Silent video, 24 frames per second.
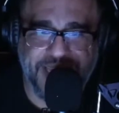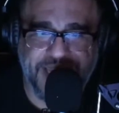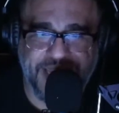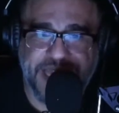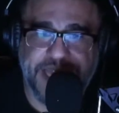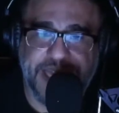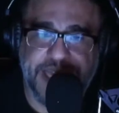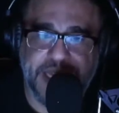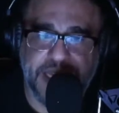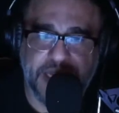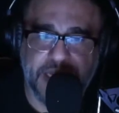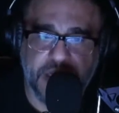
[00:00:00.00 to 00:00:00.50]

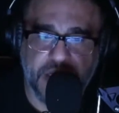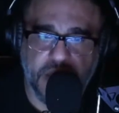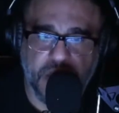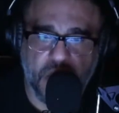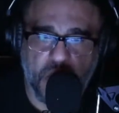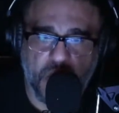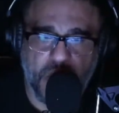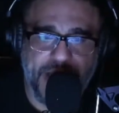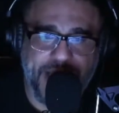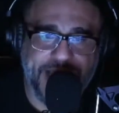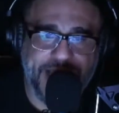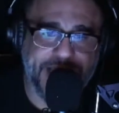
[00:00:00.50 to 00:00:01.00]
in
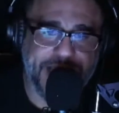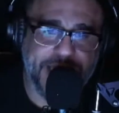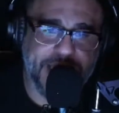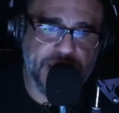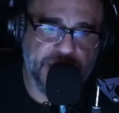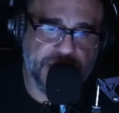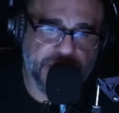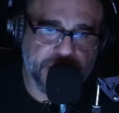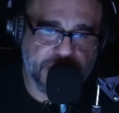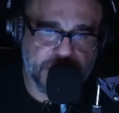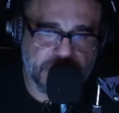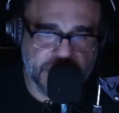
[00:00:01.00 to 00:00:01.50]
or had
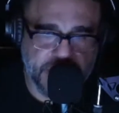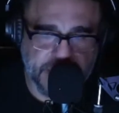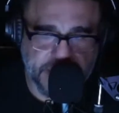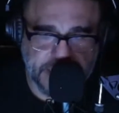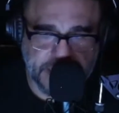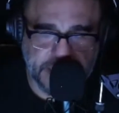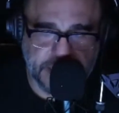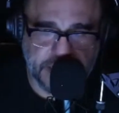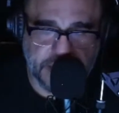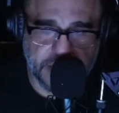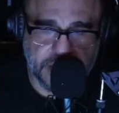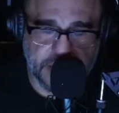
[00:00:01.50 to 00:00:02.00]
interest
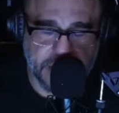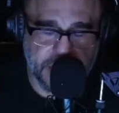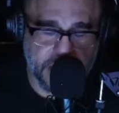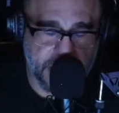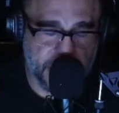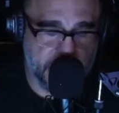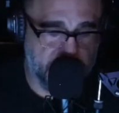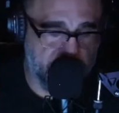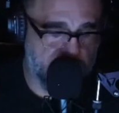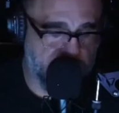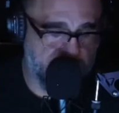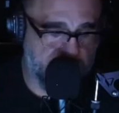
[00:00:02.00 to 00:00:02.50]
in,
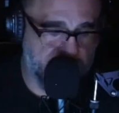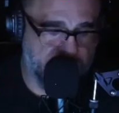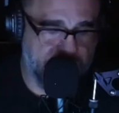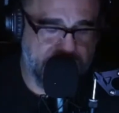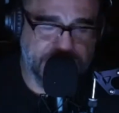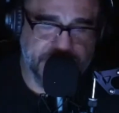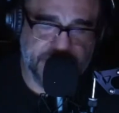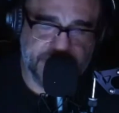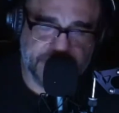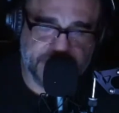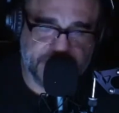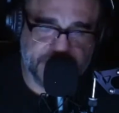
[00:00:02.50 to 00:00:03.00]
and
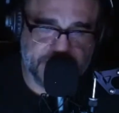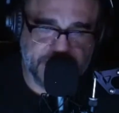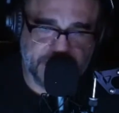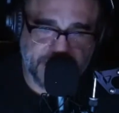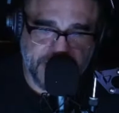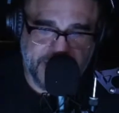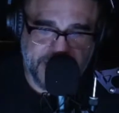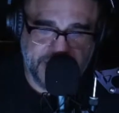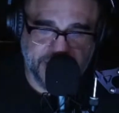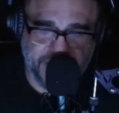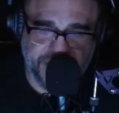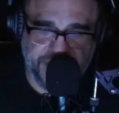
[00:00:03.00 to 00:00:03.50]
just in
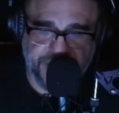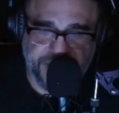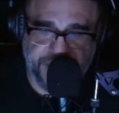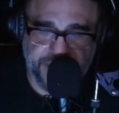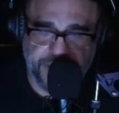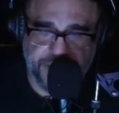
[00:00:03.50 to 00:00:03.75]
life.